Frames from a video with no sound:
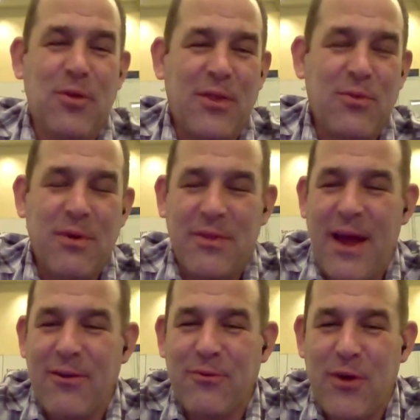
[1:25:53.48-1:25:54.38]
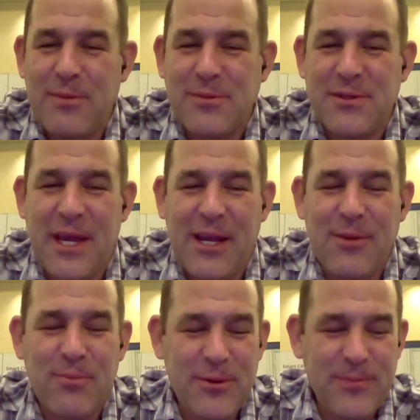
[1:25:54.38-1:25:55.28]
more like 3,000 frames a
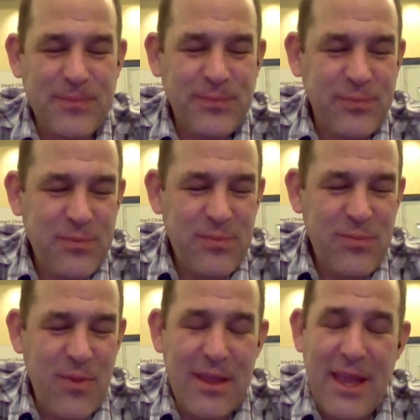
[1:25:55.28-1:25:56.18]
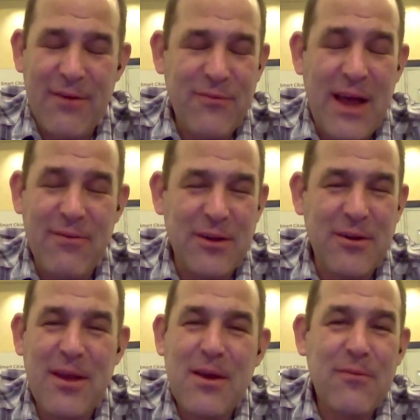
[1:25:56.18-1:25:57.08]
second. Oh, okay. All right. Yeah,
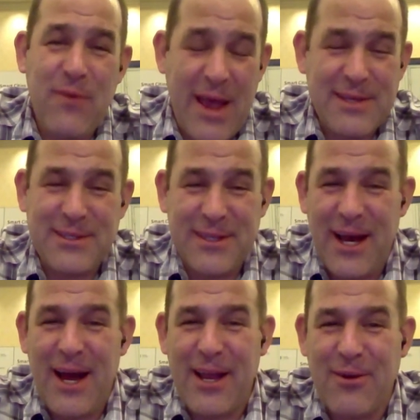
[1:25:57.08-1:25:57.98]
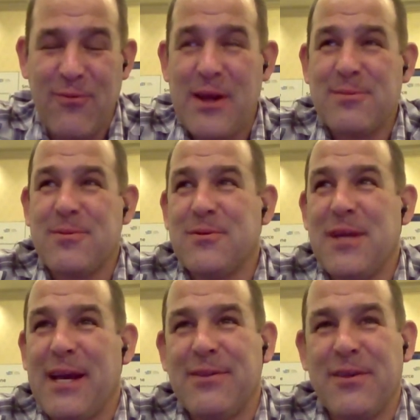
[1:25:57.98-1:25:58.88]
500, vastly higher frames per
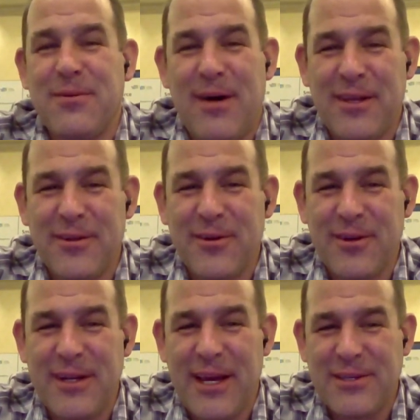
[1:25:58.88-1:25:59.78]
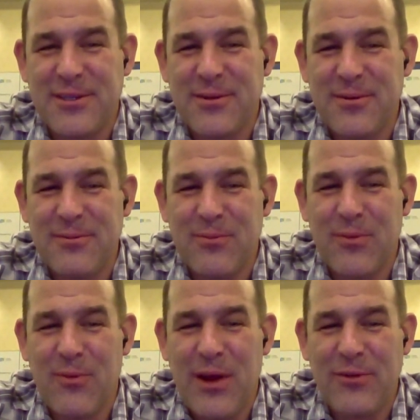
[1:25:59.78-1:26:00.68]
second than the monitor can actually
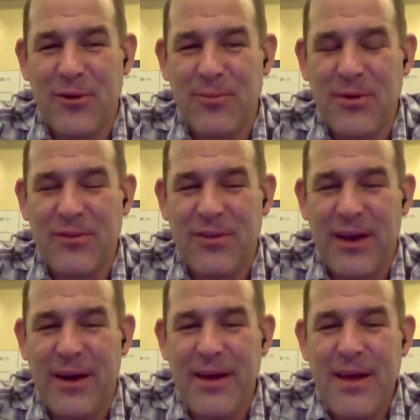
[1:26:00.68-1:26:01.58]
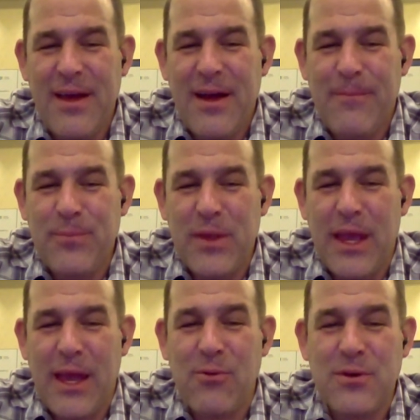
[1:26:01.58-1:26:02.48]
render. But uh,
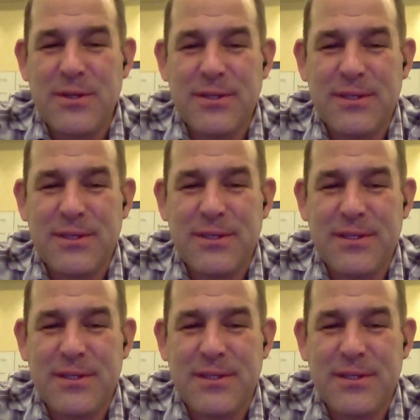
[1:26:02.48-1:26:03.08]
it was,